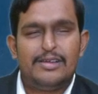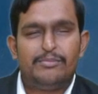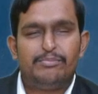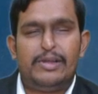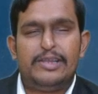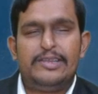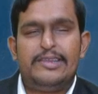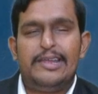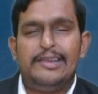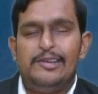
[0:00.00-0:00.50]

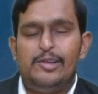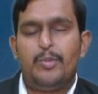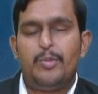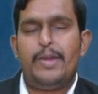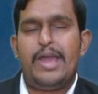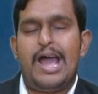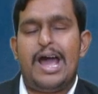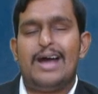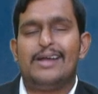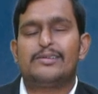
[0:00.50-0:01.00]
But then you
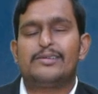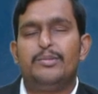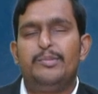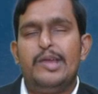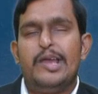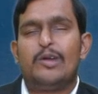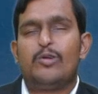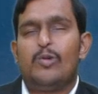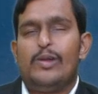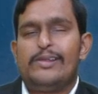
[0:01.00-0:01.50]
may ask me
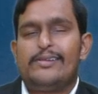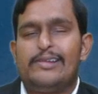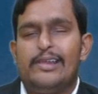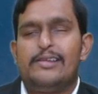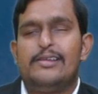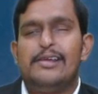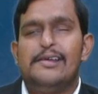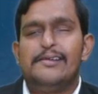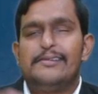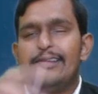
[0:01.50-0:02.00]
a
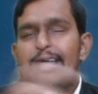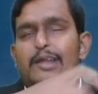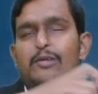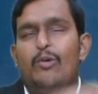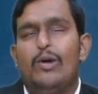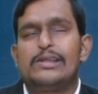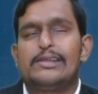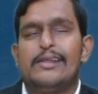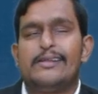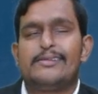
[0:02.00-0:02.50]
question, sir,
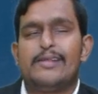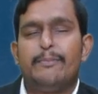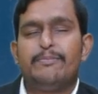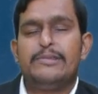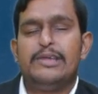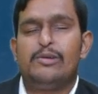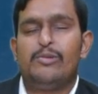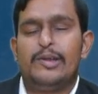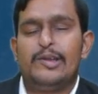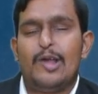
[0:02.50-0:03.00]
what is
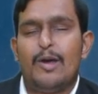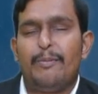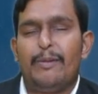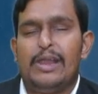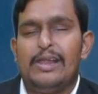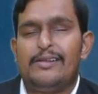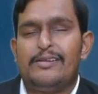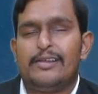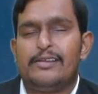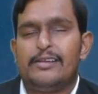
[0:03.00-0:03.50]
subsequent
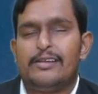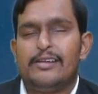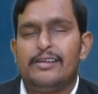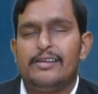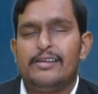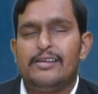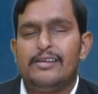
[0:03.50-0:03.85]
operation?